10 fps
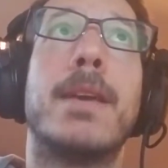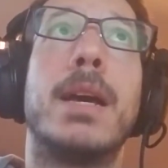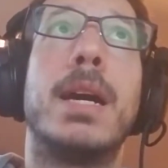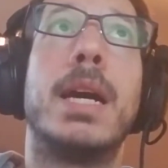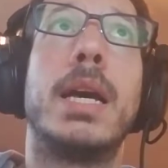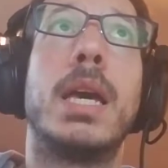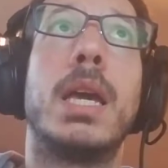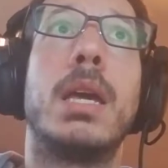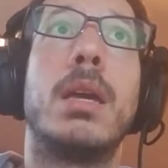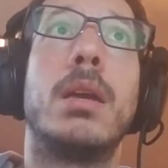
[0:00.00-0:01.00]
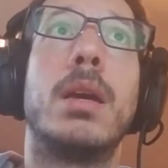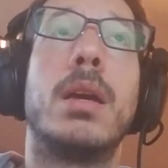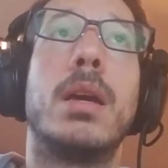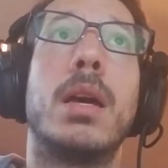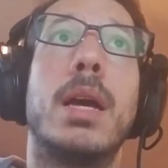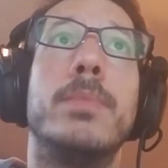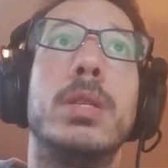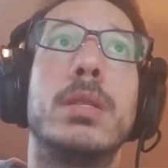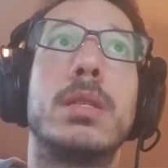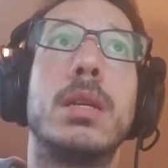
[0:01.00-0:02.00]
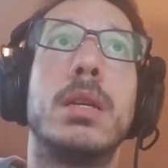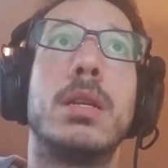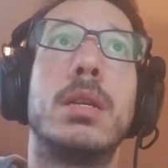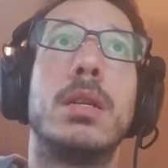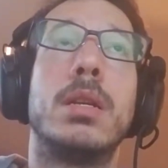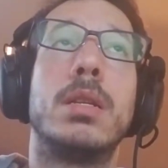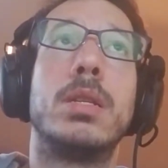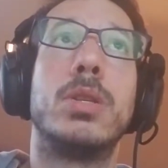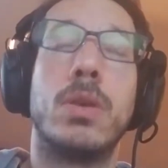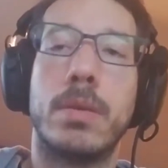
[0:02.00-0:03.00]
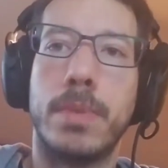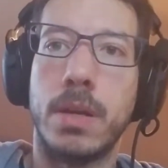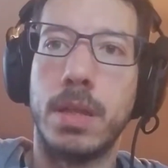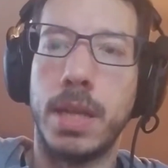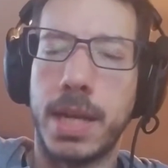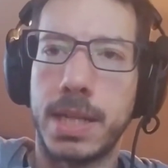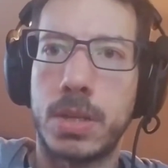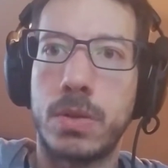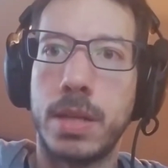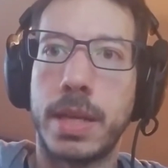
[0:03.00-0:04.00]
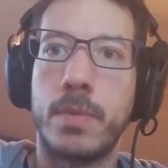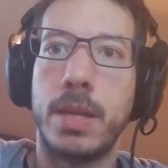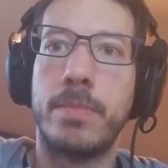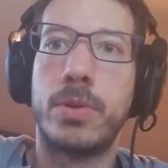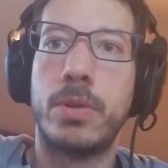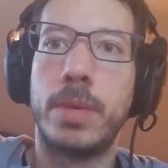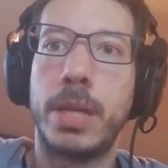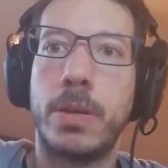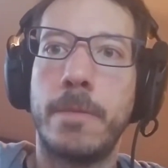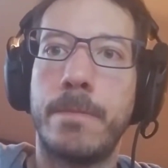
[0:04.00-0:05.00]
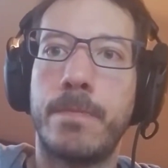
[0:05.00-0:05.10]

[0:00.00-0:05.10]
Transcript: I'm just gonna talk about the astral equilibrium here.